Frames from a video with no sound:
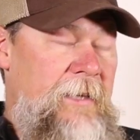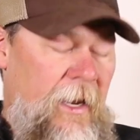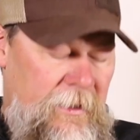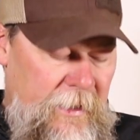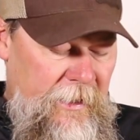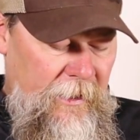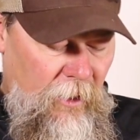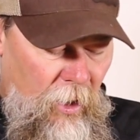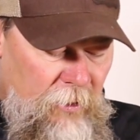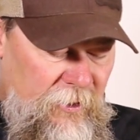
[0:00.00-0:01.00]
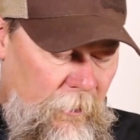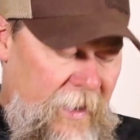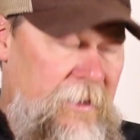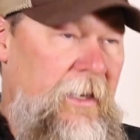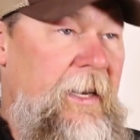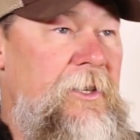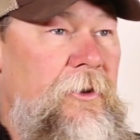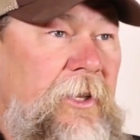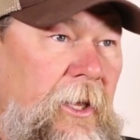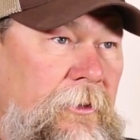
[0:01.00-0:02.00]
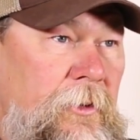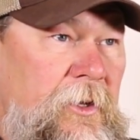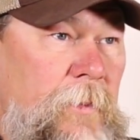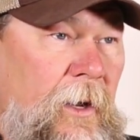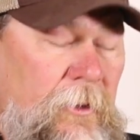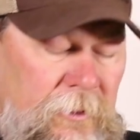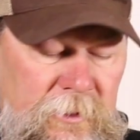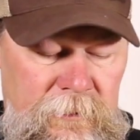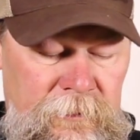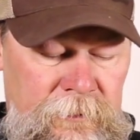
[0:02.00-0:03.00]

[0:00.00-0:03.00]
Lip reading: technique, and it also makes it easier to get through these buckles.